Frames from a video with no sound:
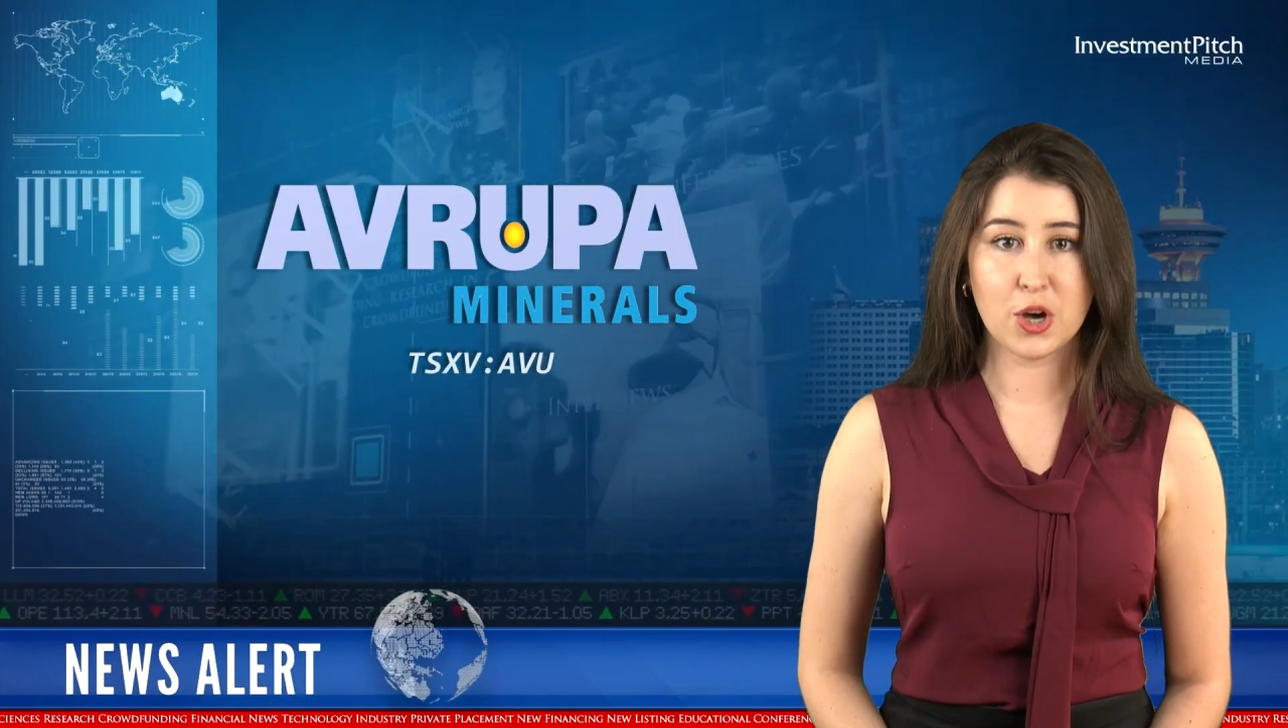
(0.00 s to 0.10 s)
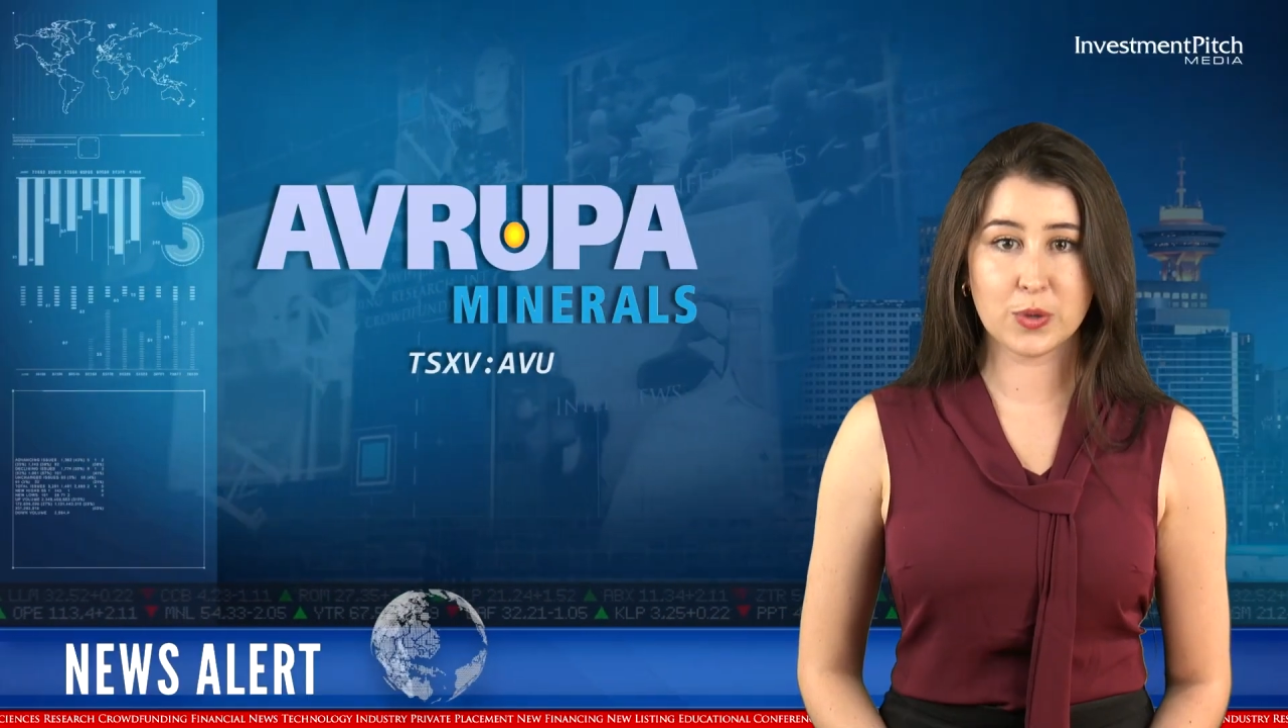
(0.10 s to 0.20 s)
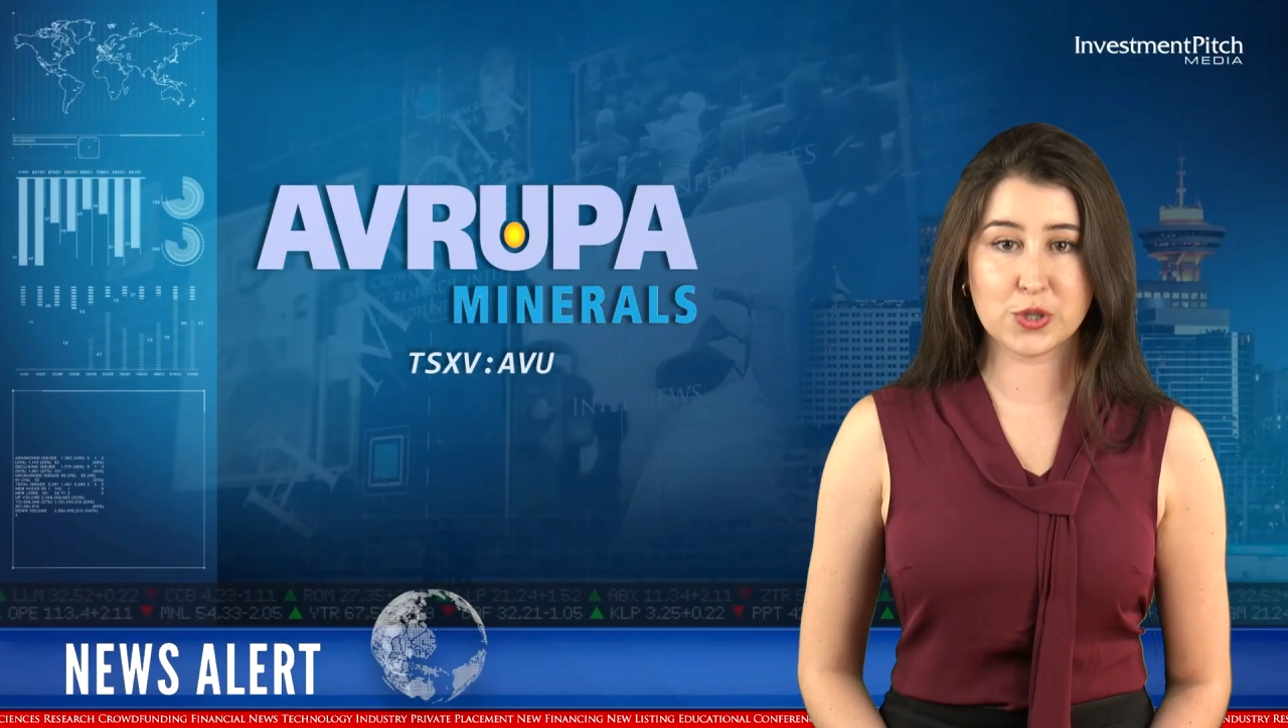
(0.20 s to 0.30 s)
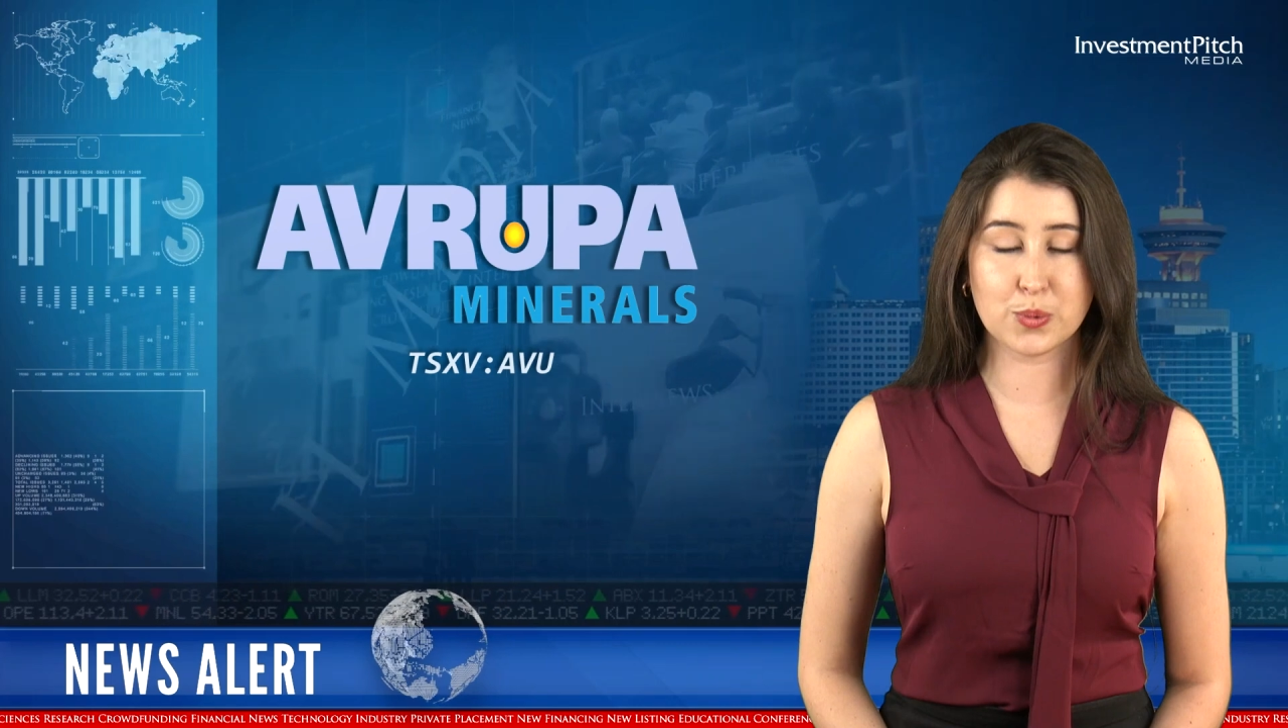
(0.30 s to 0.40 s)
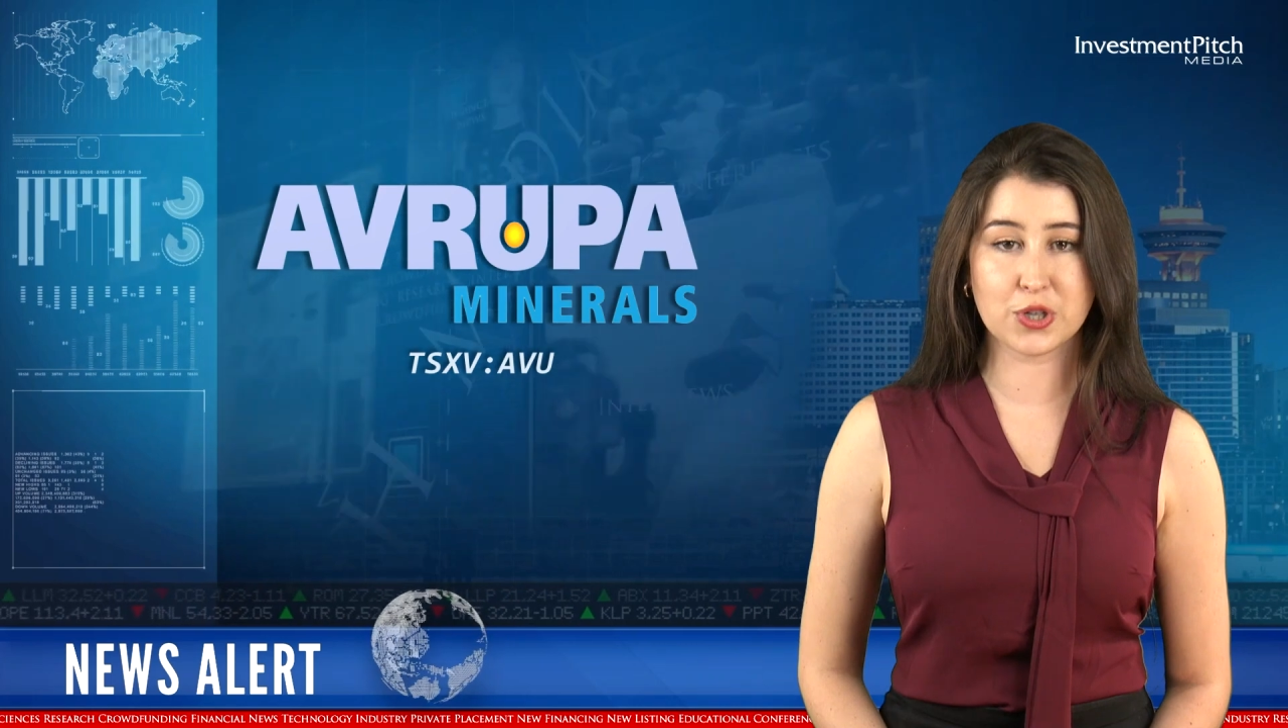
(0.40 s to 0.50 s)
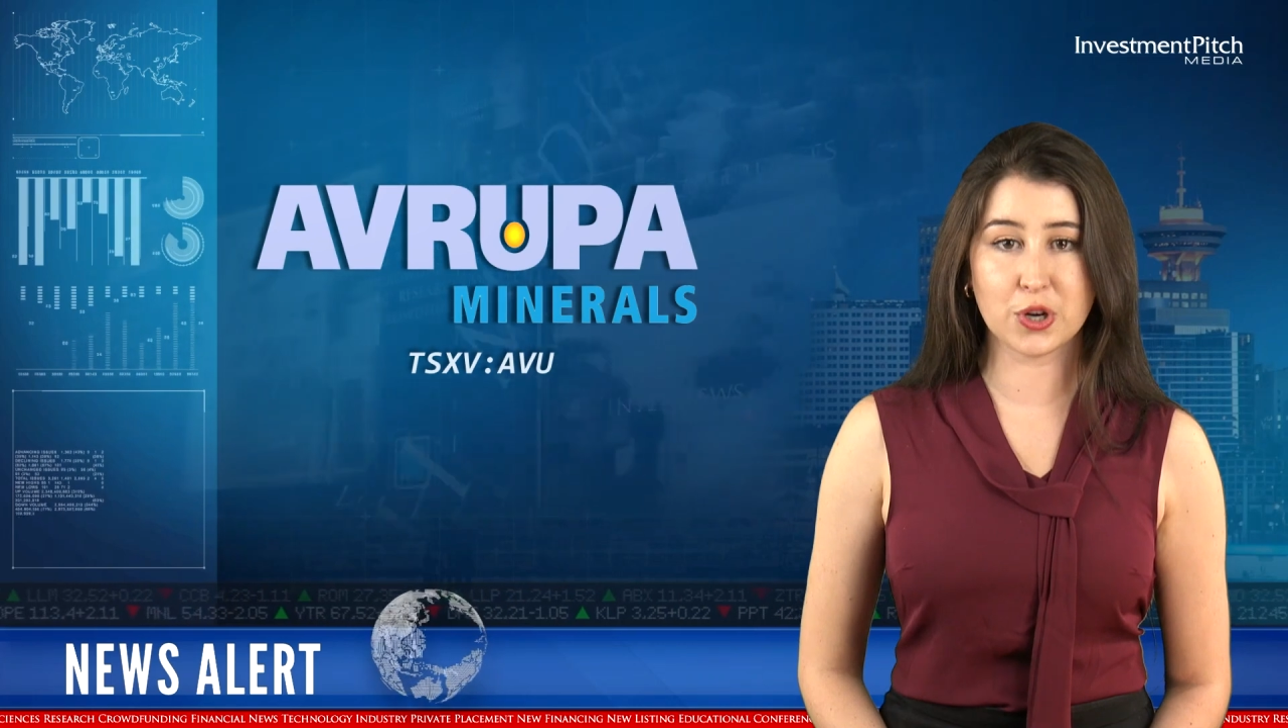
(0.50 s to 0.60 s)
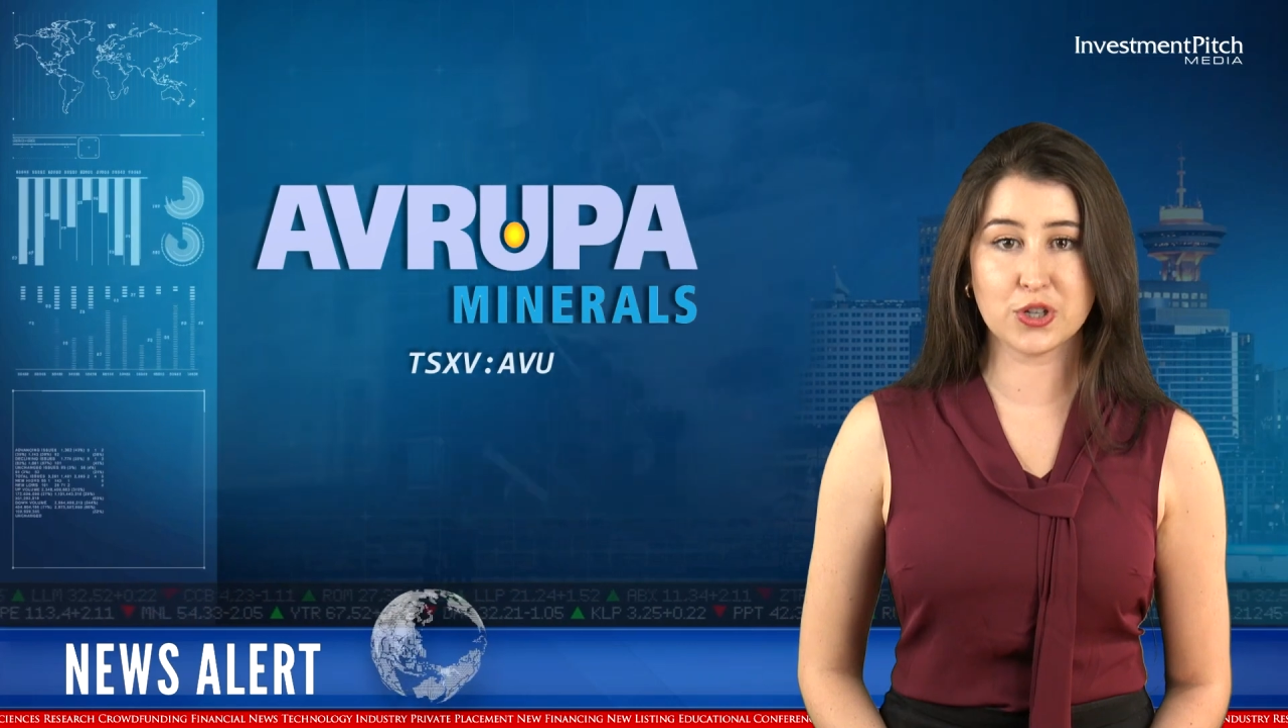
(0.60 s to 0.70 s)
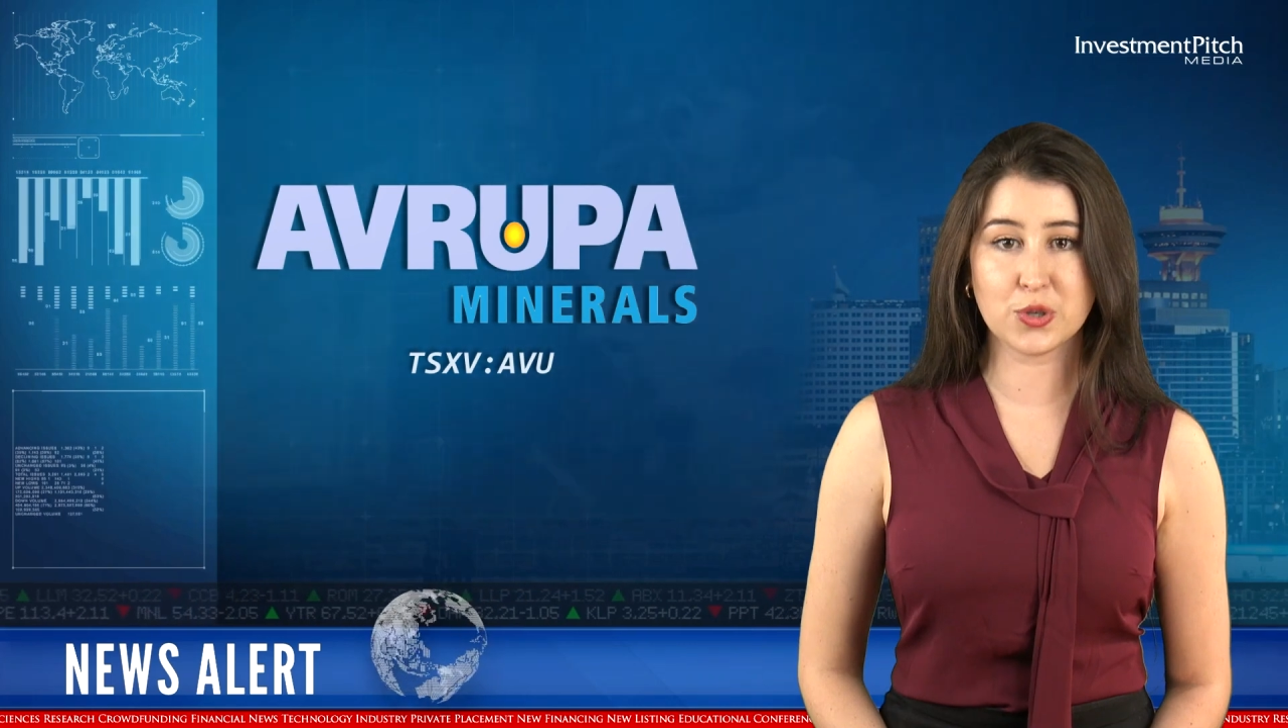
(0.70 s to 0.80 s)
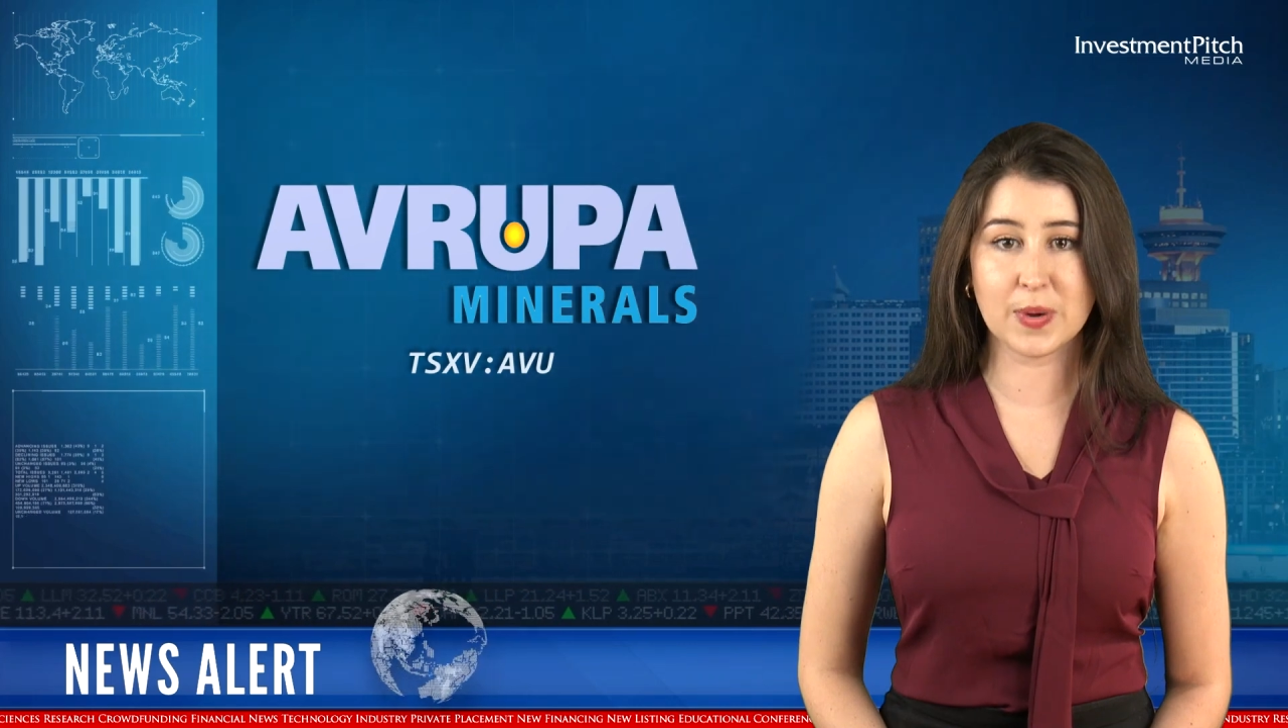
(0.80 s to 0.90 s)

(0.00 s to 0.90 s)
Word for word: which returned